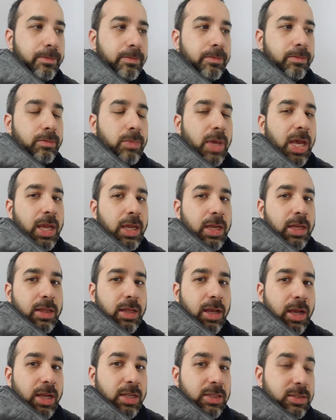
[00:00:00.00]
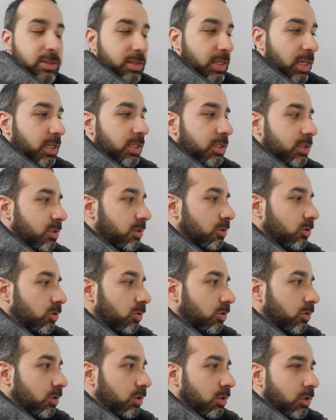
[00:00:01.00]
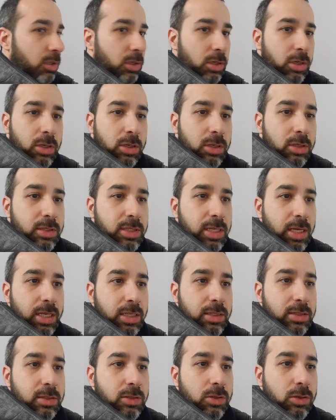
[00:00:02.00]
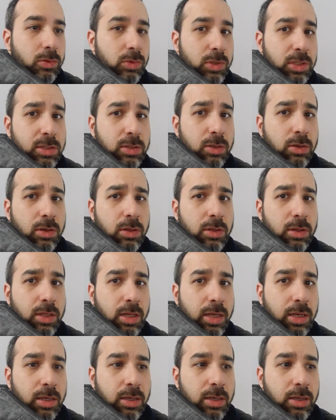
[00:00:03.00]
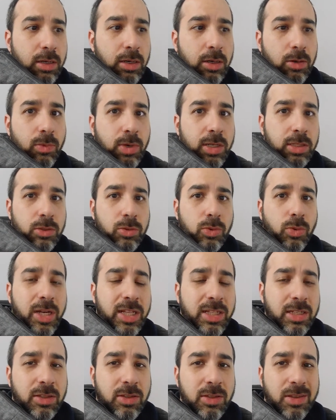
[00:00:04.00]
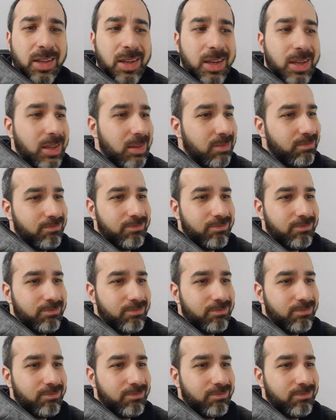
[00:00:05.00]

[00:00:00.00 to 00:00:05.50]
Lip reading: main and second store. Second store we sold like 120 today.